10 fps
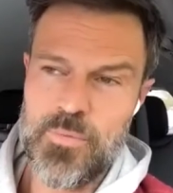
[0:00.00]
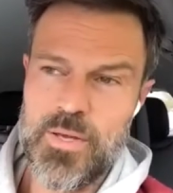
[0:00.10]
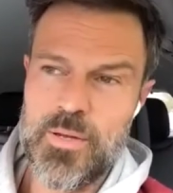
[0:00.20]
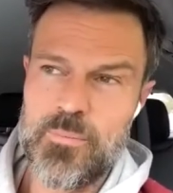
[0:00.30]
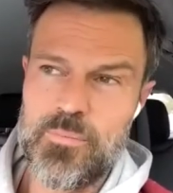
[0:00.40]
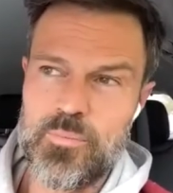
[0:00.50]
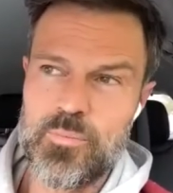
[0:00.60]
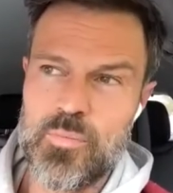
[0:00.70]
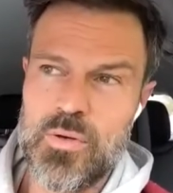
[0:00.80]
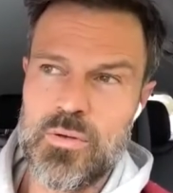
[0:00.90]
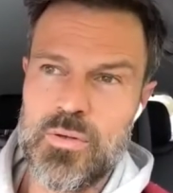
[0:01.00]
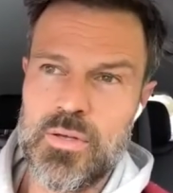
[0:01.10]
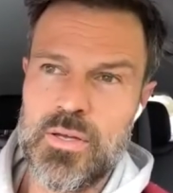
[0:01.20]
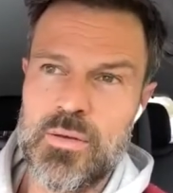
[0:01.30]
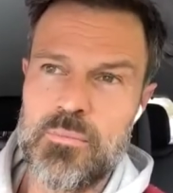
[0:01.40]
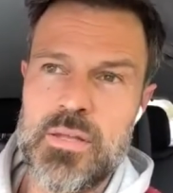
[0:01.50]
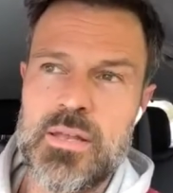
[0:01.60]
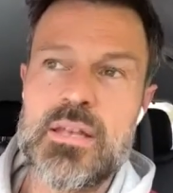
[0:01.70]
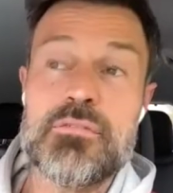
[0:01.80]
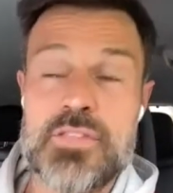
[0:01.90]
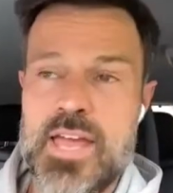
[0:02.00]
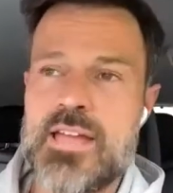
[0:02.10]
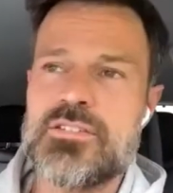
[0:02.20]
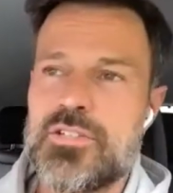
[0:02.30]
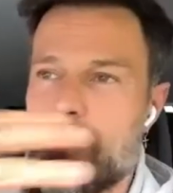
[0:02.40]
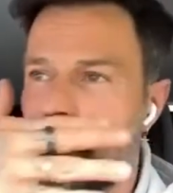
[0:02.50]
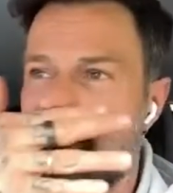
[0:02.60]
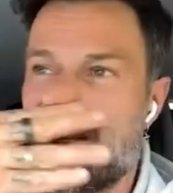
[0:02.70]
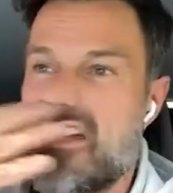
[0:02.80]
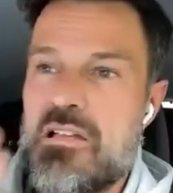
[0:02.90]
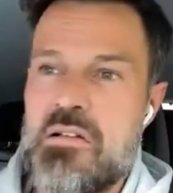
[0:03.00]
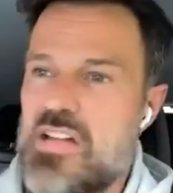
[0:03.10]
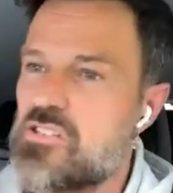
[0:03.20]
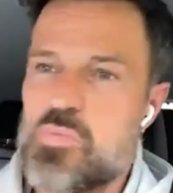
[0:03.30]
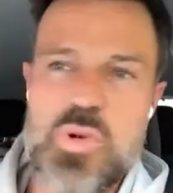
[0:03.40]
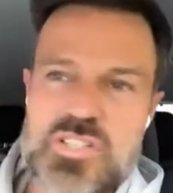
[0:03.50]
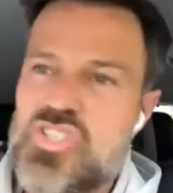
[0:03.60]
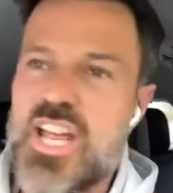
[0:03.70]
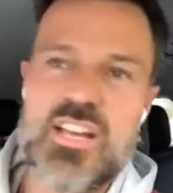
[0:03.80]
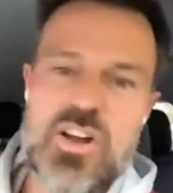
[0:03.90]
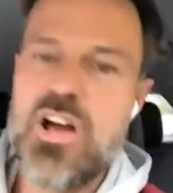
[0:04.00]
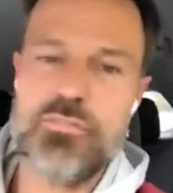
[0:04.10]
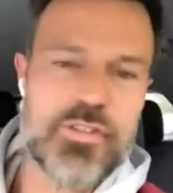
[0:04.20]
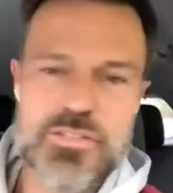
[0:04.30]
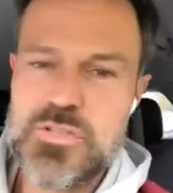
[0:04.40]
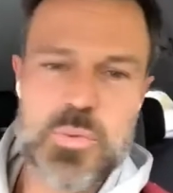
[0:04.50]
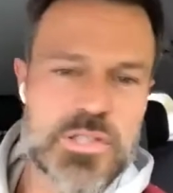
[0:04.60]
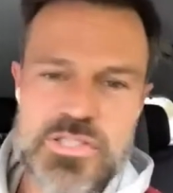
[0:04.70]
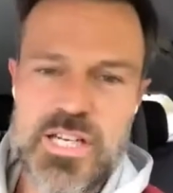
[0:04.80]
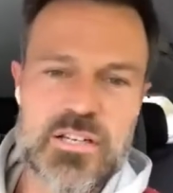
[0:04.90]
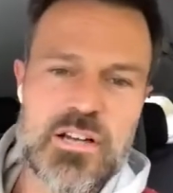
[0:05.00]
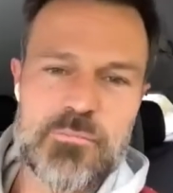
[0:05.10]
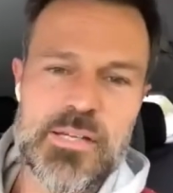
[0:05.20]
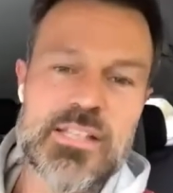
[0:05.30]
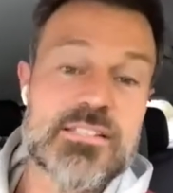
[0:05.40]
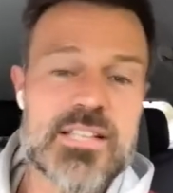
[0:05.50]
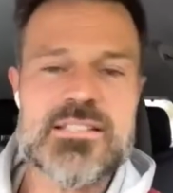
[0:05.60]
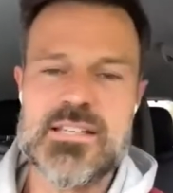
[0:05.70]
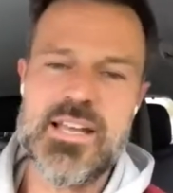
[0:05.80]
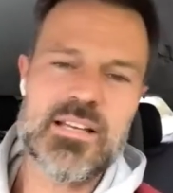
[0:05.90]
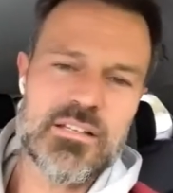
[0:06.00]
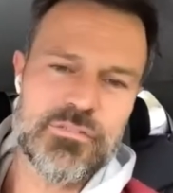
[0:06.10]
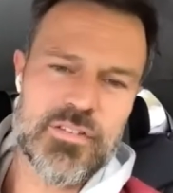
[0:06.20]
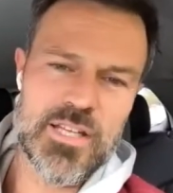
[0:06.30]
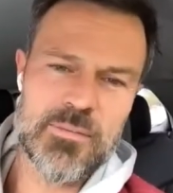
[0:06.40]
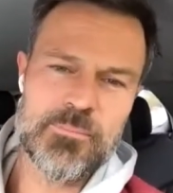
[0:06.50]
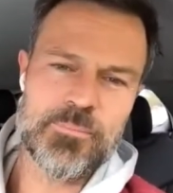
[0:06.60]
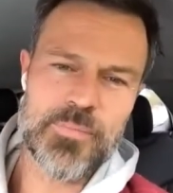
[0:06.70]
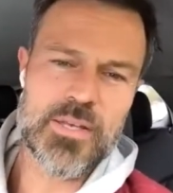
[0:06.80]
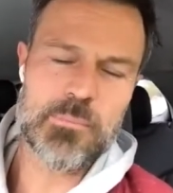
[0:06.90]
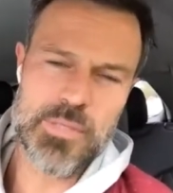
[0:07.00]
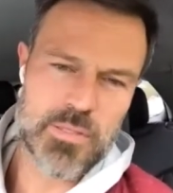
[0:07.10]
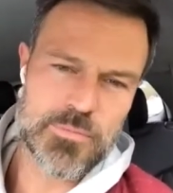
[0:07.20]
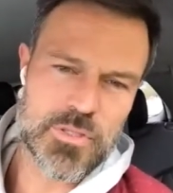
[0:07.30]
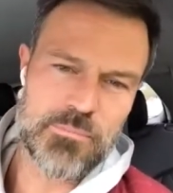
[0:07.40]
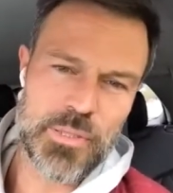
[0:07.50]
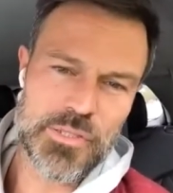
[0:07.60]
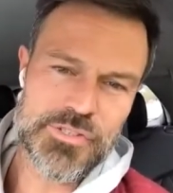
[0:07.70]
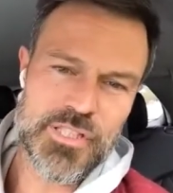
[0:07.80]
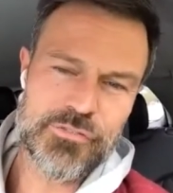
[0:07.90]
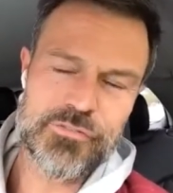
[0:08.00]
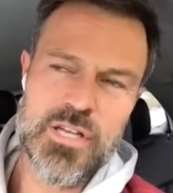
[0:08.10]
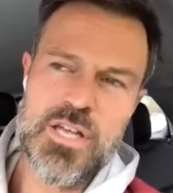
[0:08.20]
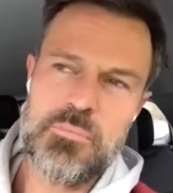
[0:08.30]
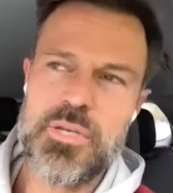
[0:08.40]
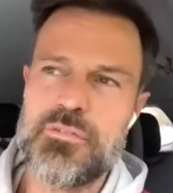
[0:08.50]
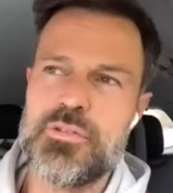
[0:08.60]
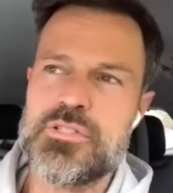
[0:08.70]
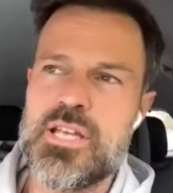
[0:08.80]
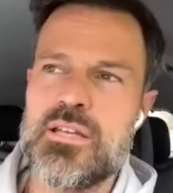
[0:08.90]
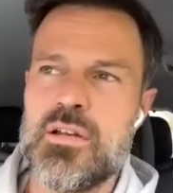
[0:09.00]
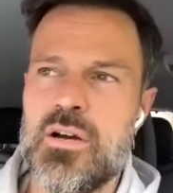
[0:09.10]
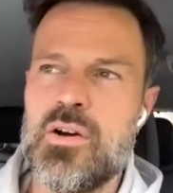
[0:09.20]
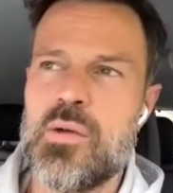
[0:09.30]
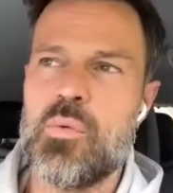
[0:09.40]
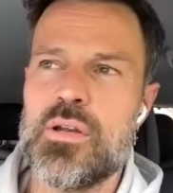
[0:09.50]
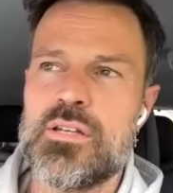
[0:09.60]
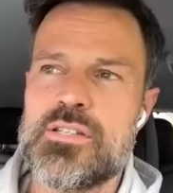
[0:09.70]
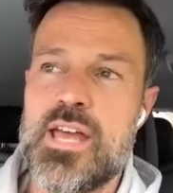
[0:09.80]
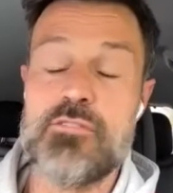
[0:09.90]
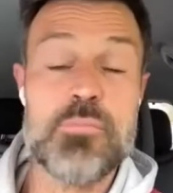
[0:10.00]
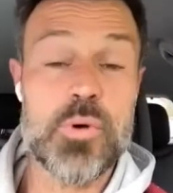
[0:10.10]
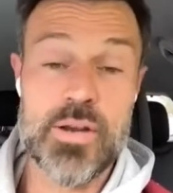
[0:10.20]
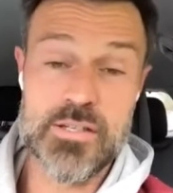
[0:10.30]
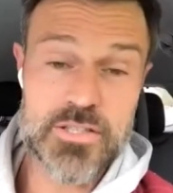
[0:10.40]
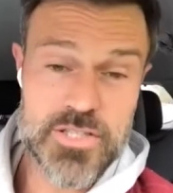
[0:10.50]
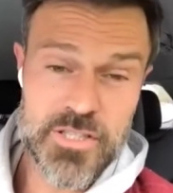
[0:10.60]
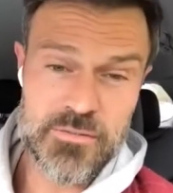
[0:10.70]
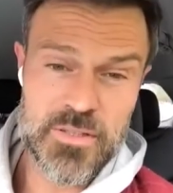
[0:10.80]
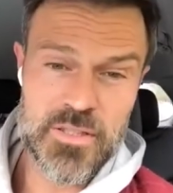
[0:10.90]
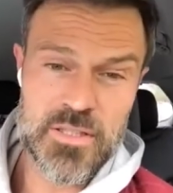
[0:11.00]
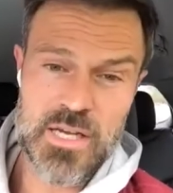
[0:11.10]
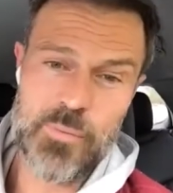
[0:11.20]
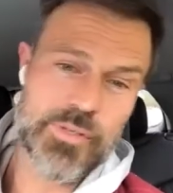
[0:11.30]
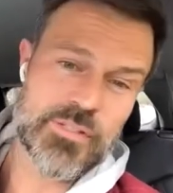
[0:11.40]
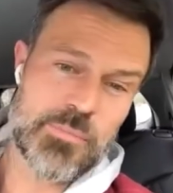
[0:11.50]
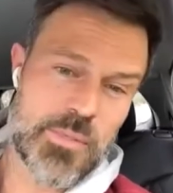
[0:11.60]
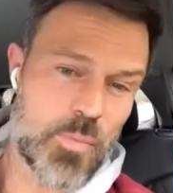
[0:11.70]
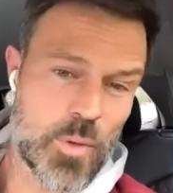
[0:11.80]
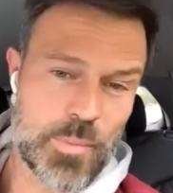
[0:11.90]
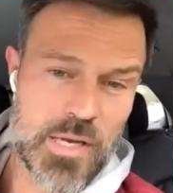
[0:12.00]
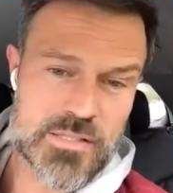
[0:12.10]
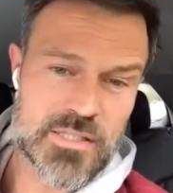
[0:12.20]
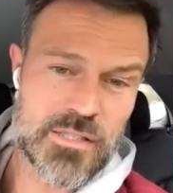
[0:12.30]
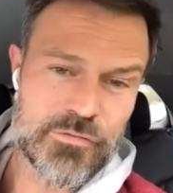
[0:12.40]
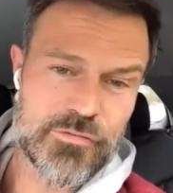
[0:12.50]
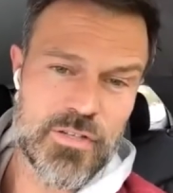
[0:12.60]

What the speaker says: Um, and if the answer is I just want to check it off, I just want to check it off my list, that's a negative thing, and it becomes compulsive. But if you say no, I wanted to have more energy, I wanted to be more positive.